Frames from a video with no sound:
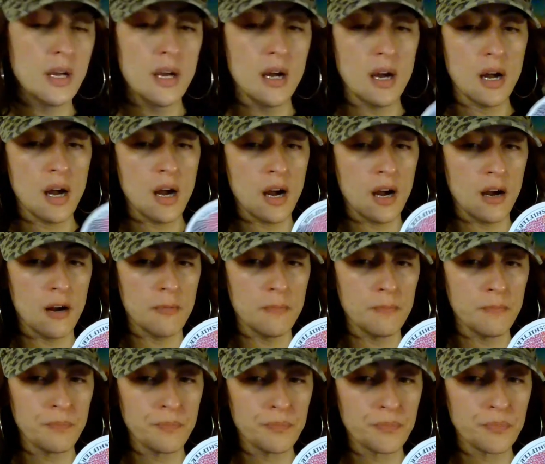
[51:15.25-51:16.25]

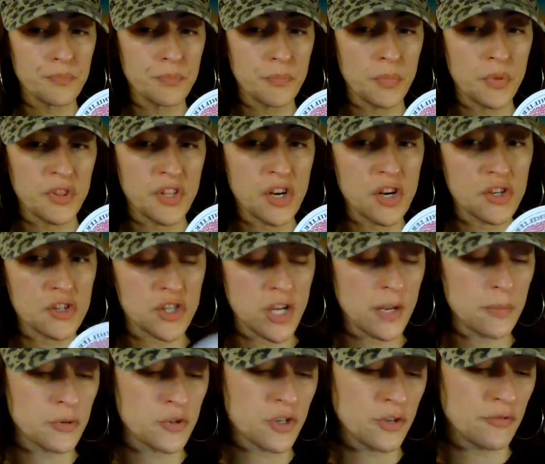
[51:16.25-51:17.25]
But they're a
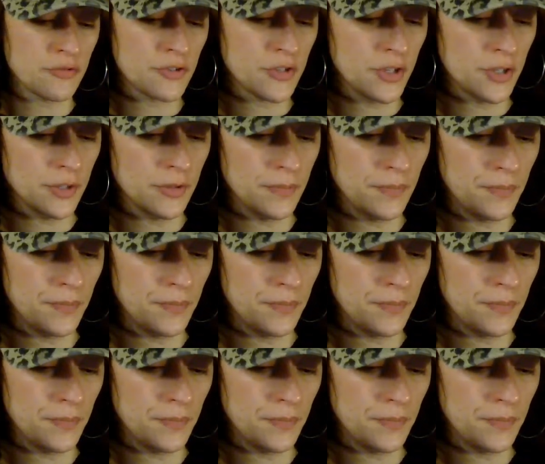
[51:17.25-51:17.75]
shapeshifter.